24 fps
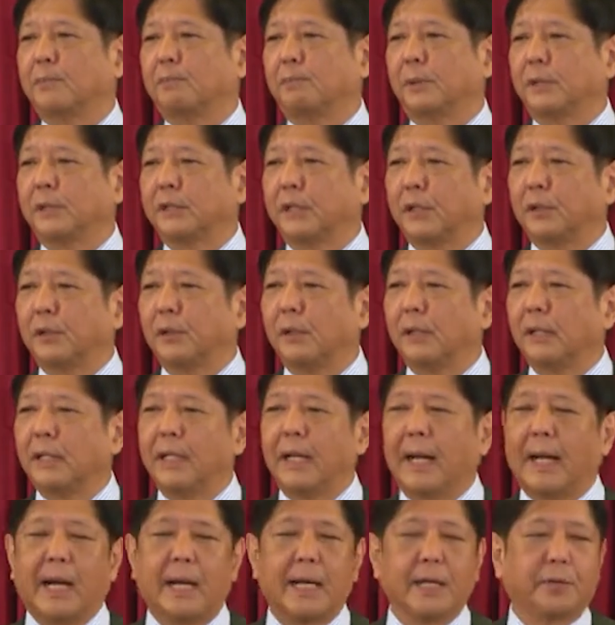
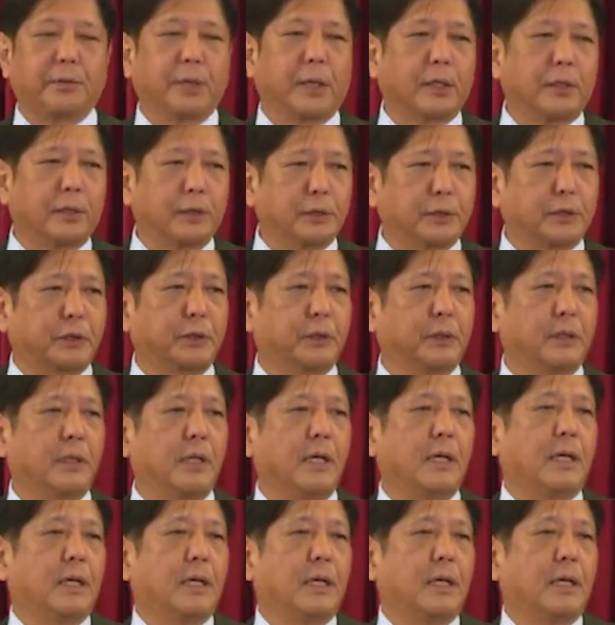particularly agriculture,